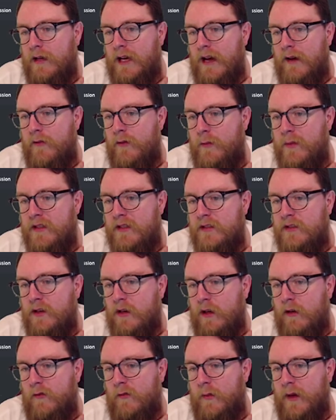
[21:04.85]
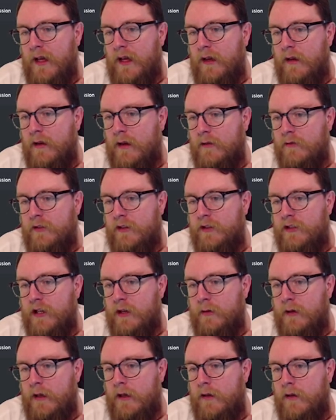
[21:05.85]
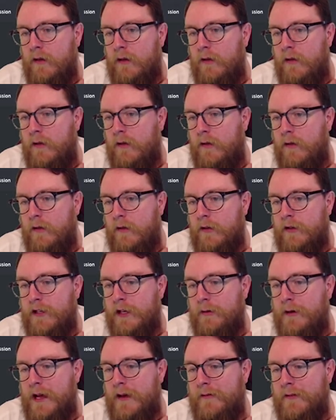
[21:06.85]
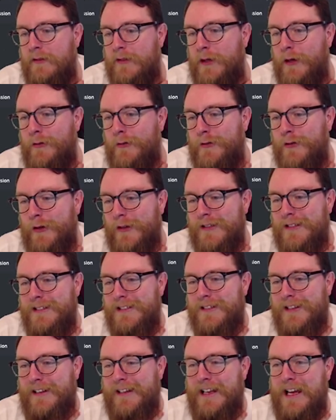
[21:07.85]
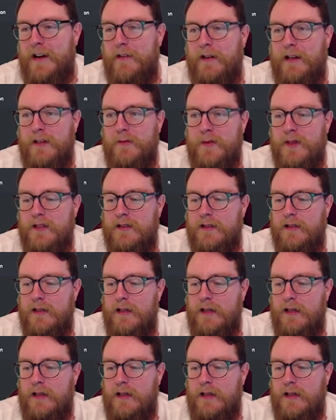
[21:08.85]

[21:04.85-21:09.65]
Have you missed a target from here? That was Koscielny. Koscielny having two shots inside the area he's missed.